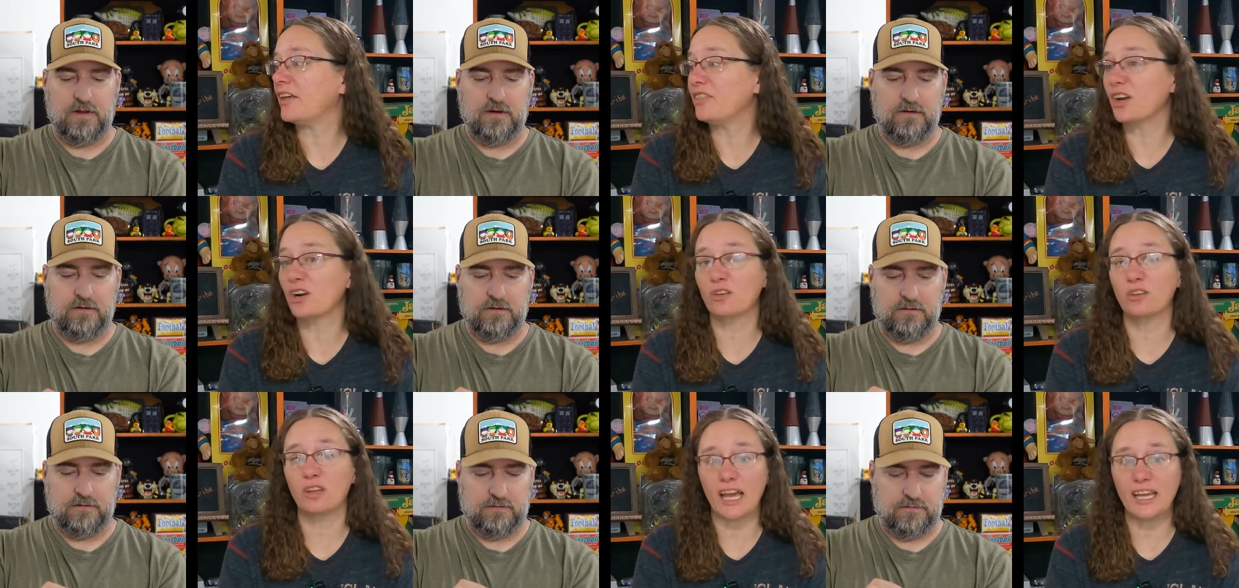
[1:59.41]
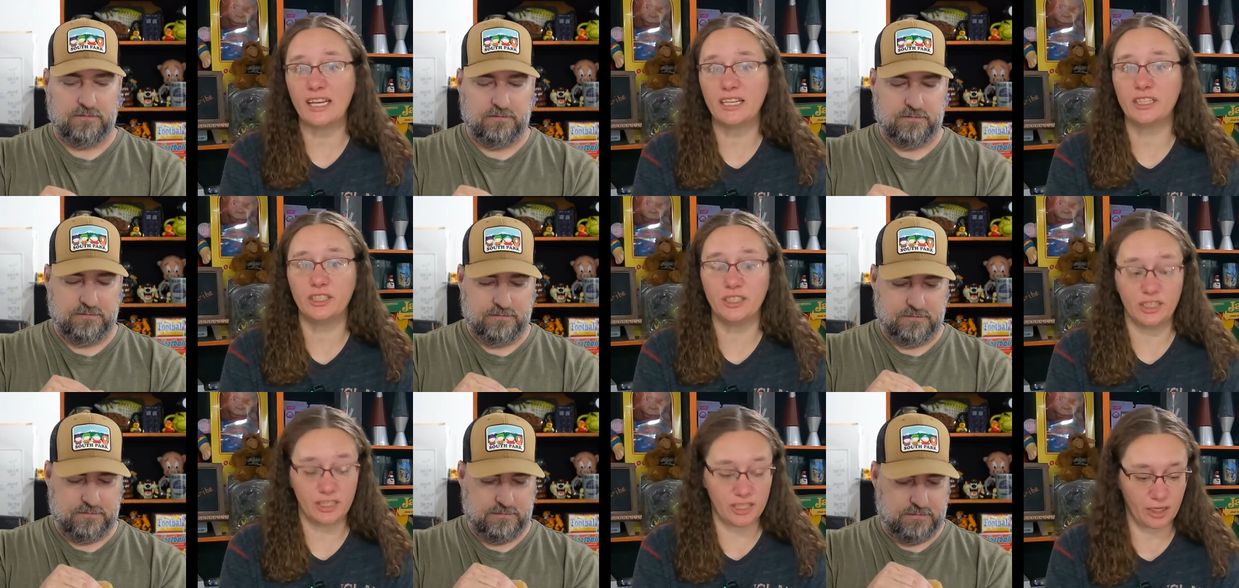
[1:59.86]
Speaker 1: And they're
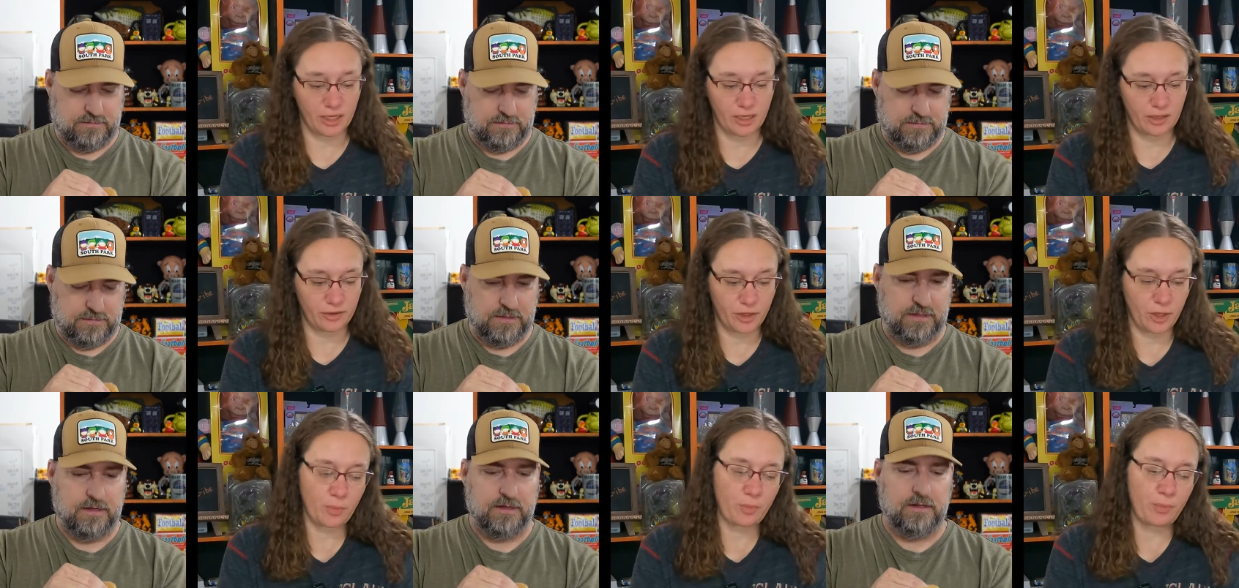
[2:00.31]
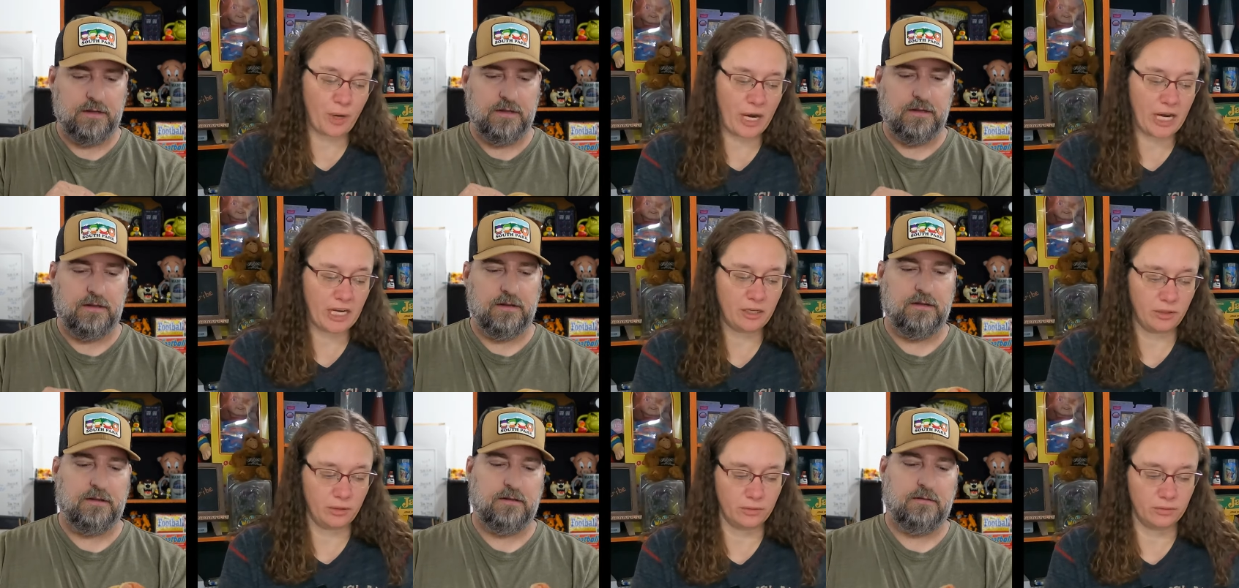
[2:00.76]
like, they're
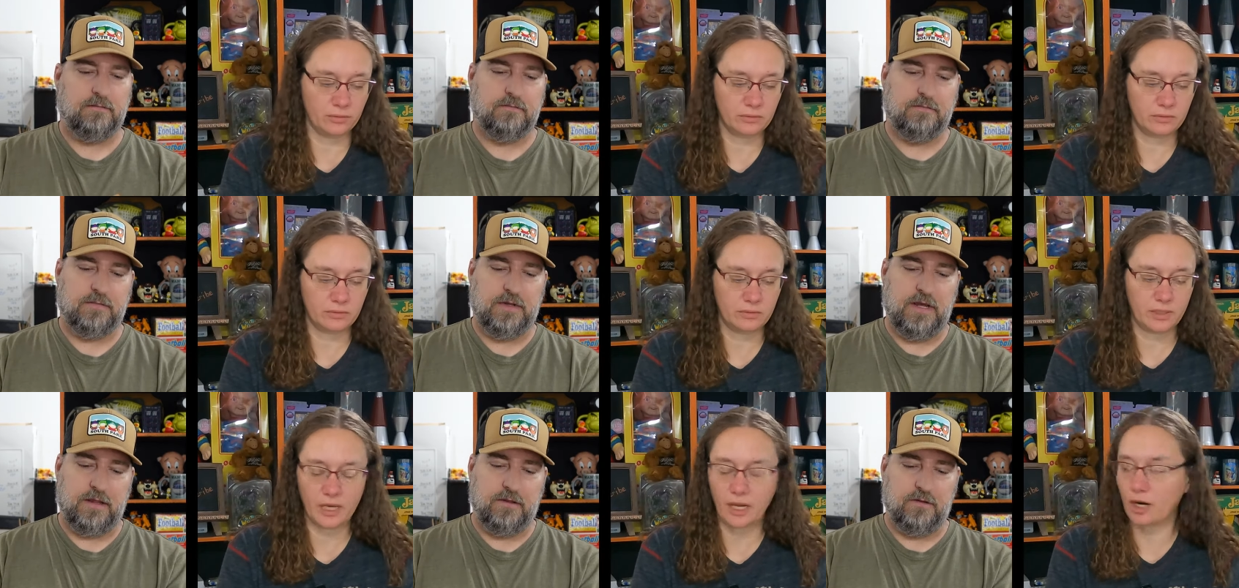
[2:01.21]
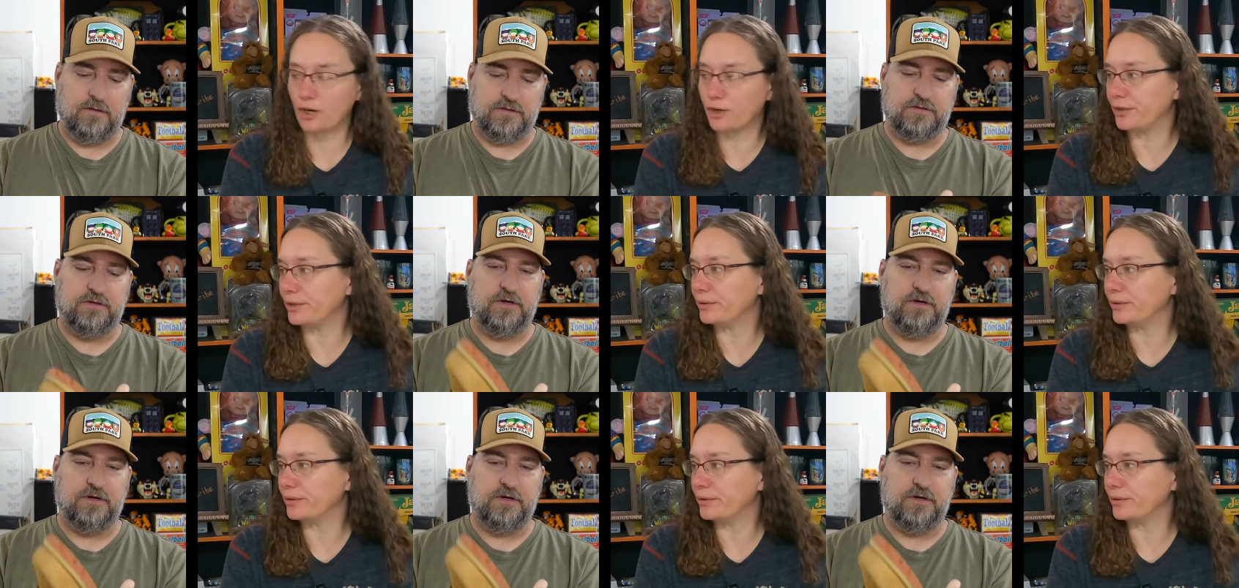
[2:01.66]
brand new. Yeah, they those